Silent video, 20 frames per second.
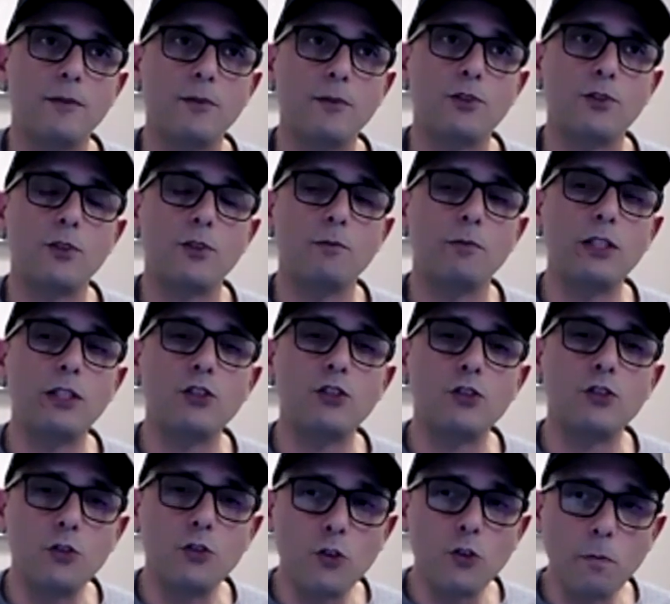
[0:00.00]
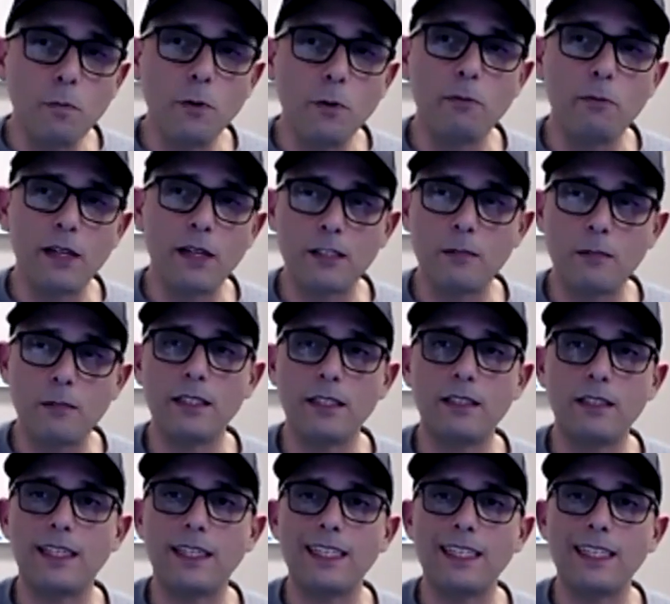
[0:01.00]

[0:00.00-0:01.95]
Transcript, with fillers: so be super pessimistic,